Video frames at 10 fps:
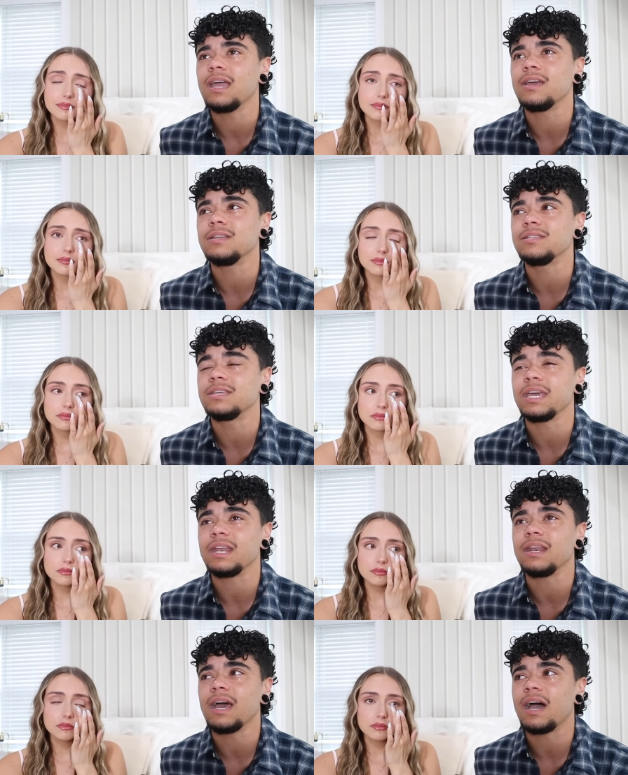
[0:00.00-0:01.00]
Speaker 1: and to
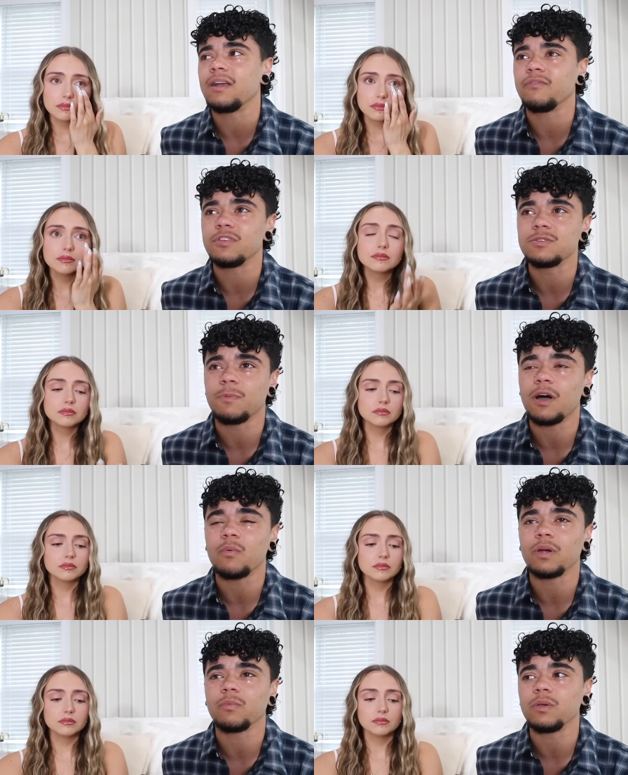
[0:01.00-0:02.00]
get out of the spot
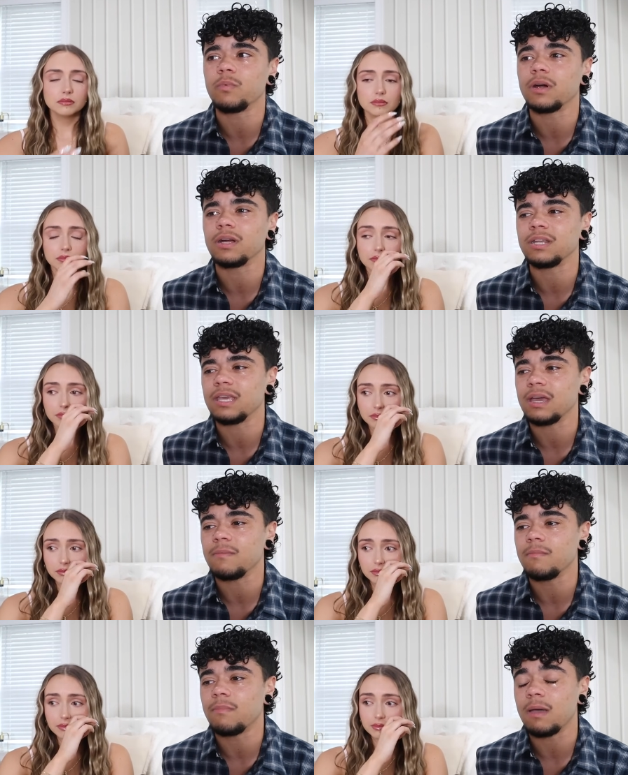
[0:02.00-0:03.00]
where we were to get
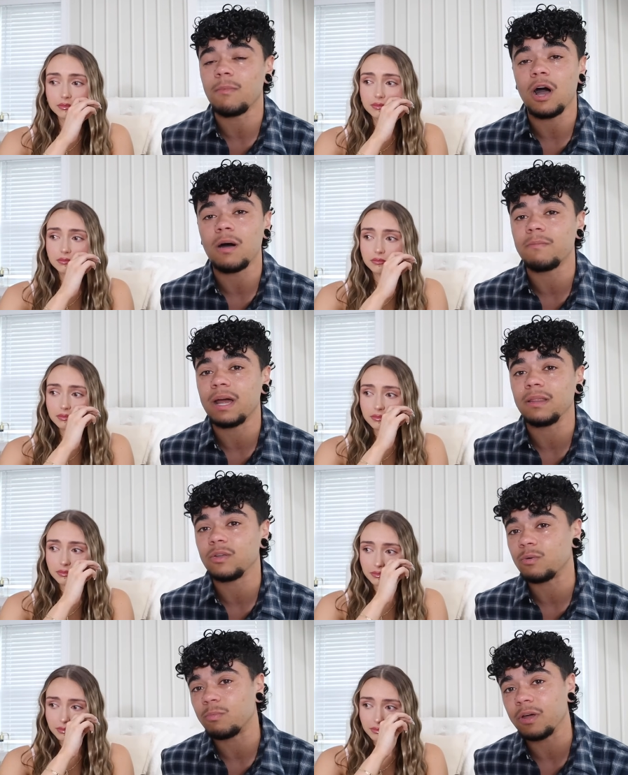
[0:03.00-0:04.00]
my mom, my
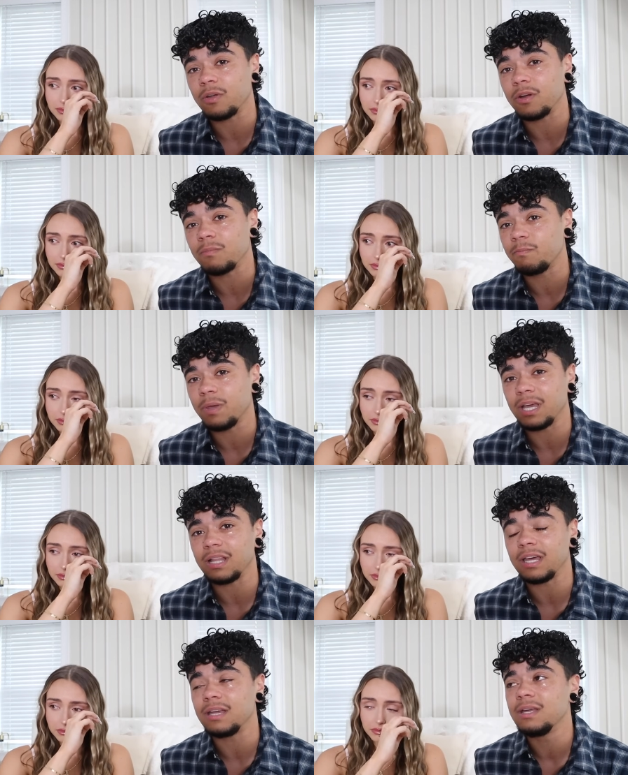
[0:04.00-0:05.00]
little brother,
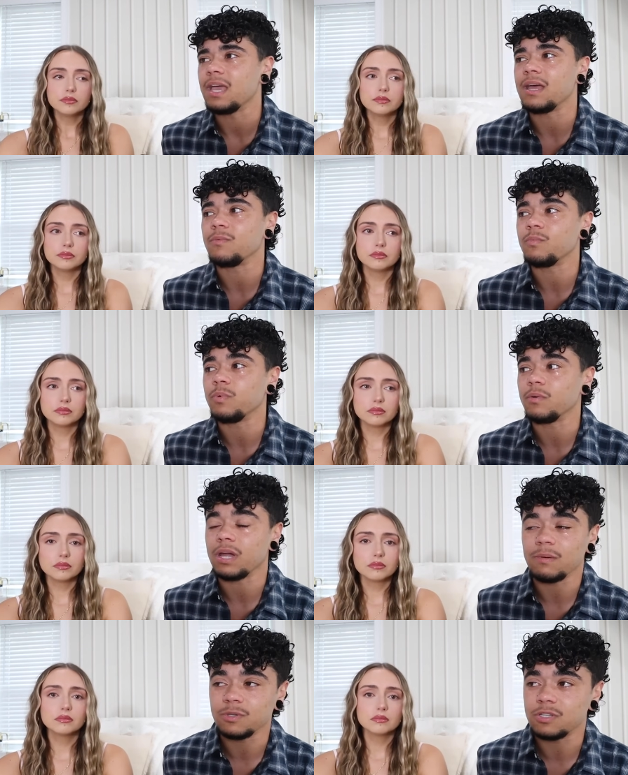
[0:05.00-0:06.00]
Piglet. And we were
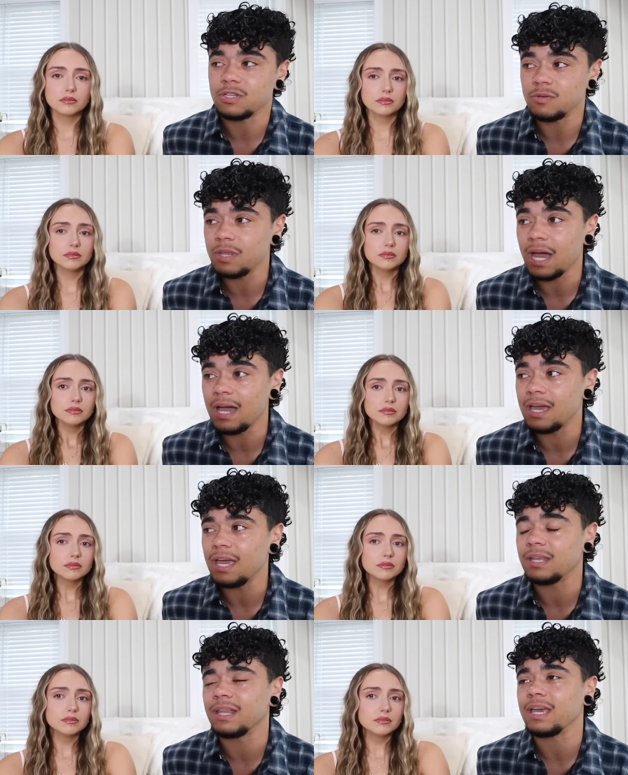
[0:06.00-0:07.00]
able to do that.
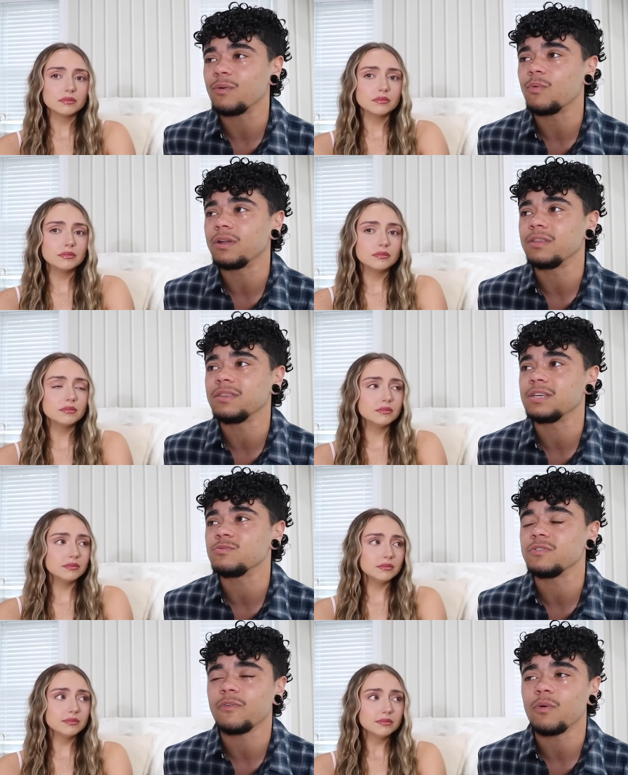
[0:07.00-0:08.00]
And, like, one of the
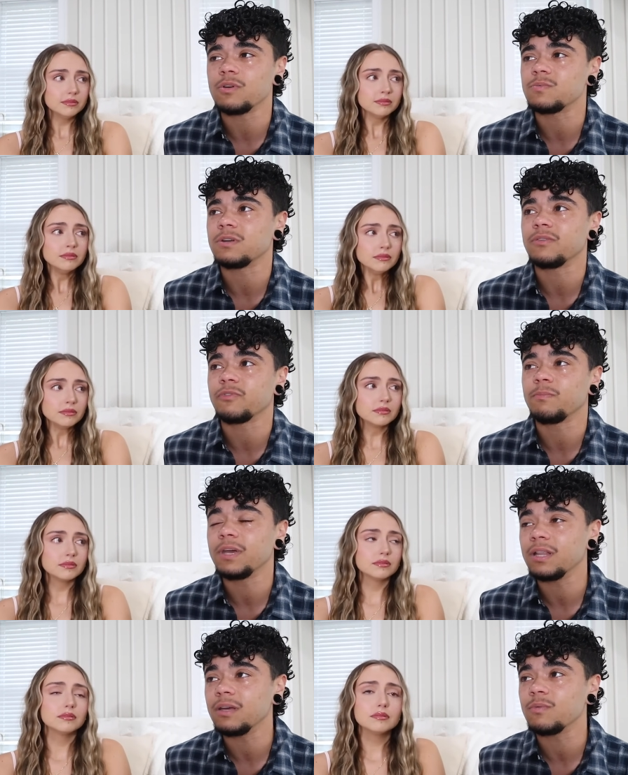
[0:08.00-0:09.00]
things we've always wanted for
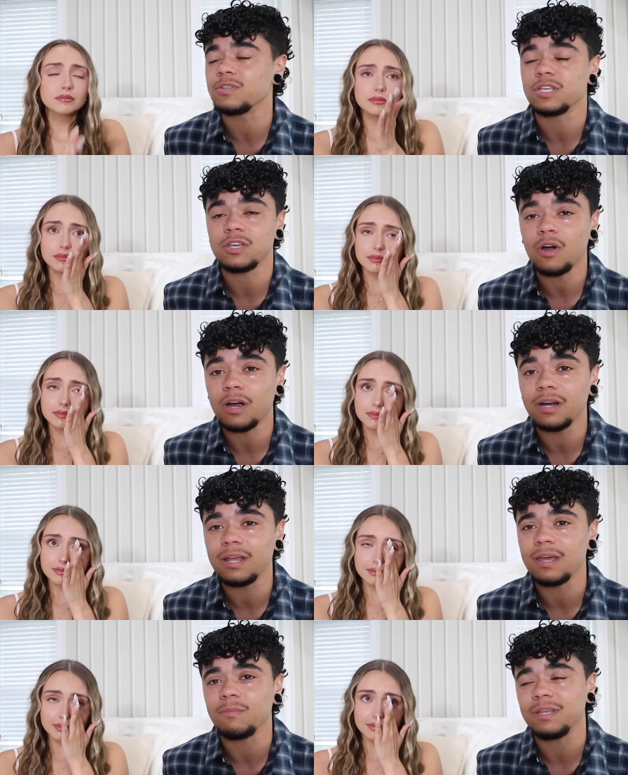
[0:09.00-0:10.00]
Piglet was a yard,
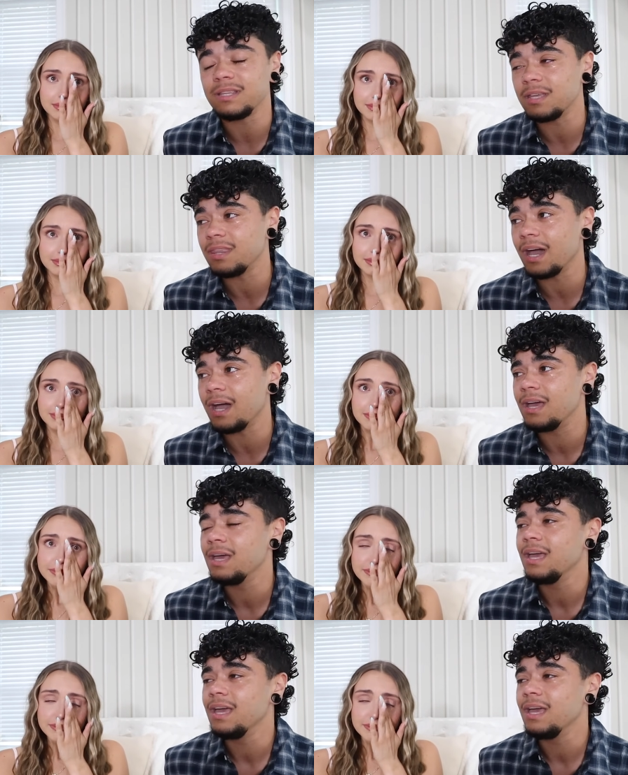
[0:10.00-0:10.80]
and we did that.